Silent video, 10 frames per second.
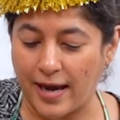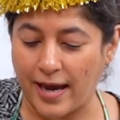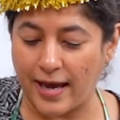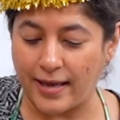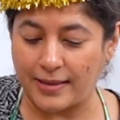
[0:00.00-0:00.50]

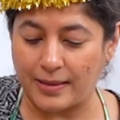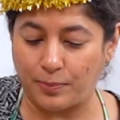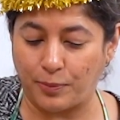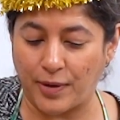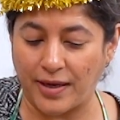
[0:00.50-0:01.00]
and
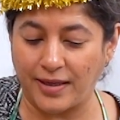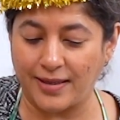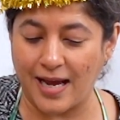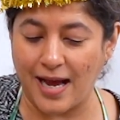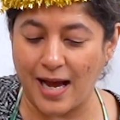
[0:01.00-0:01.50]
spread it
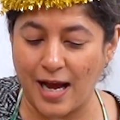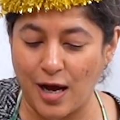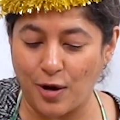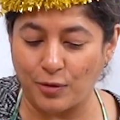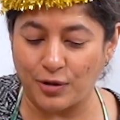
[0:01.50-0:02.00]

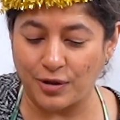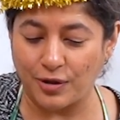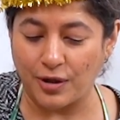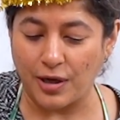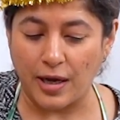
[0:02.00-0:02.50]
out.
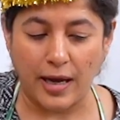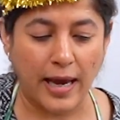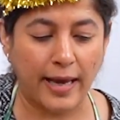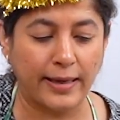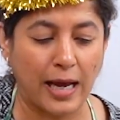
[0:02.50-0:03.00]

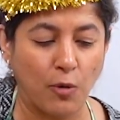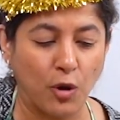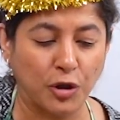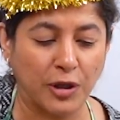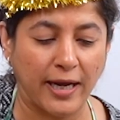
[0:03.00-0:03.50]
And now
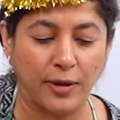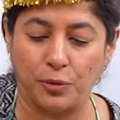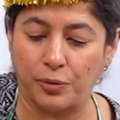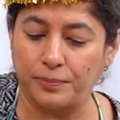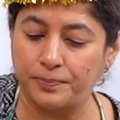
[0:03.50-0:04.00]
what should I
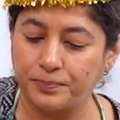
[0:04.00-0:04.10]
do?